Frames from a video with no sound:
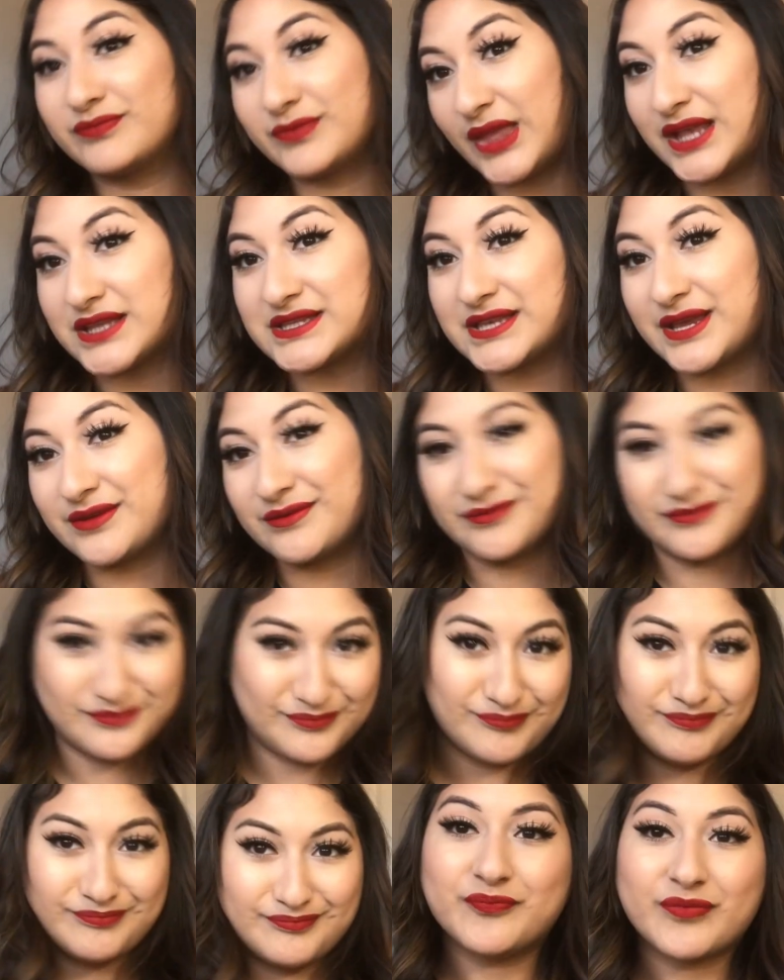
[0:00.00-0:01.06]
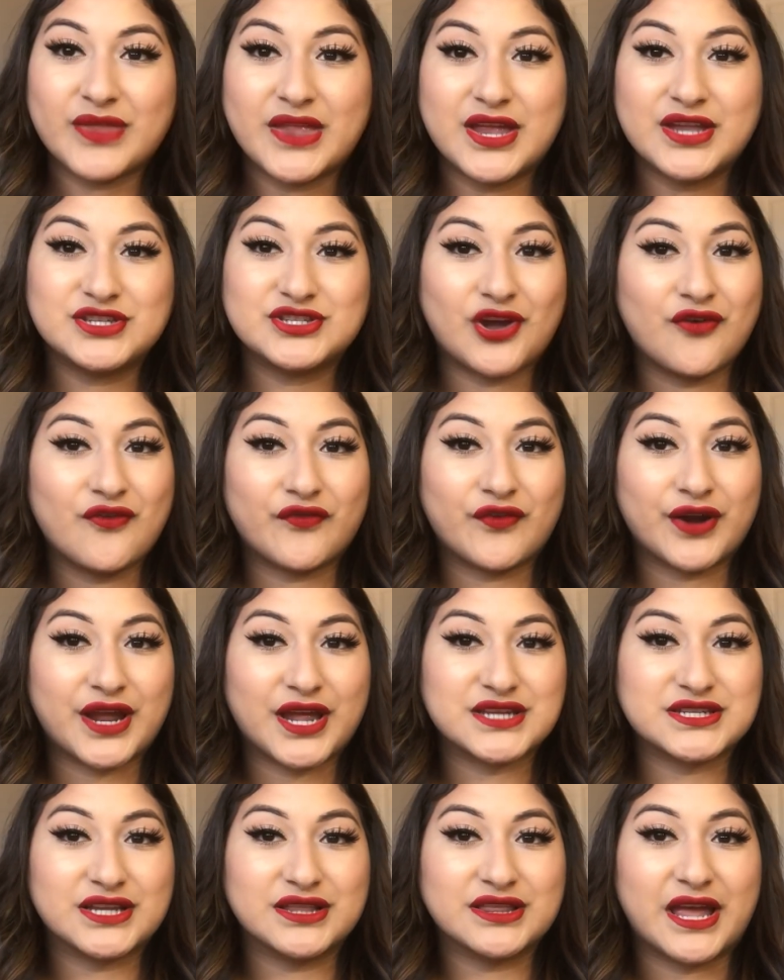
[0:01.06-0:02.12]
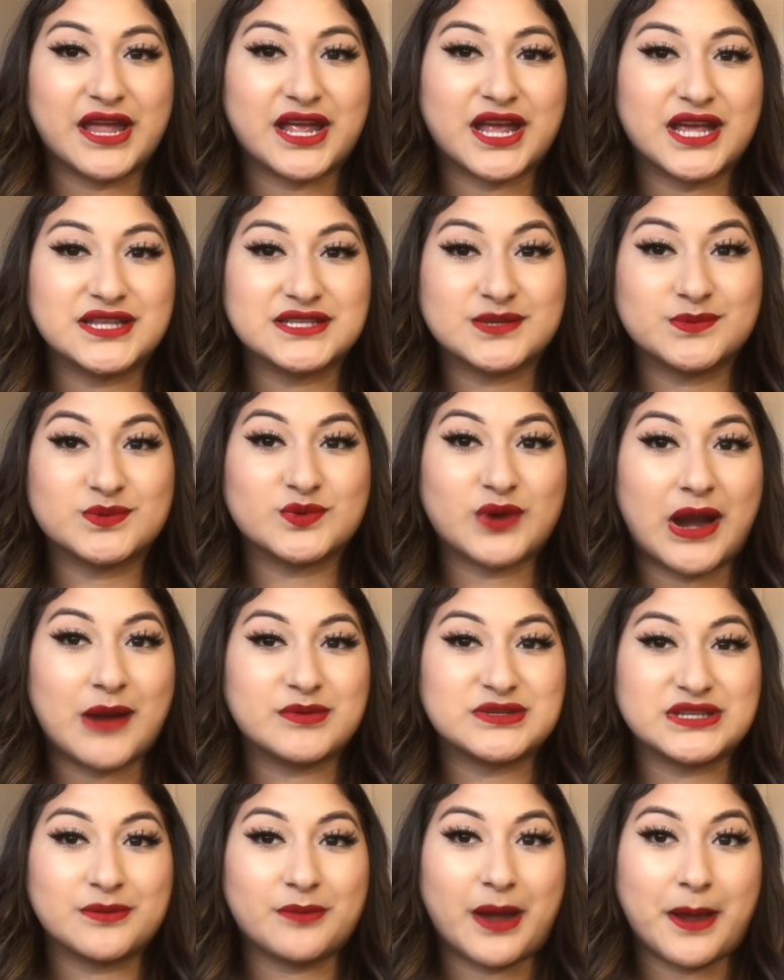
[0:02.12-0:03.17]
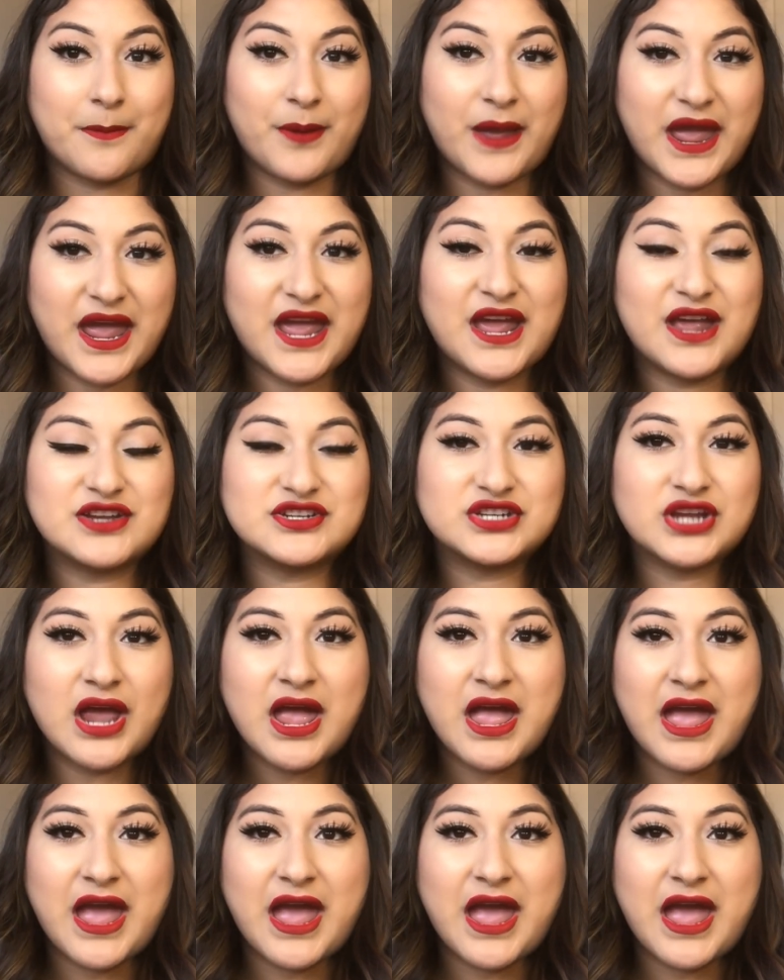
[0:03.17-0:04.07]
That's it. Don't forget to like and subscribe to my page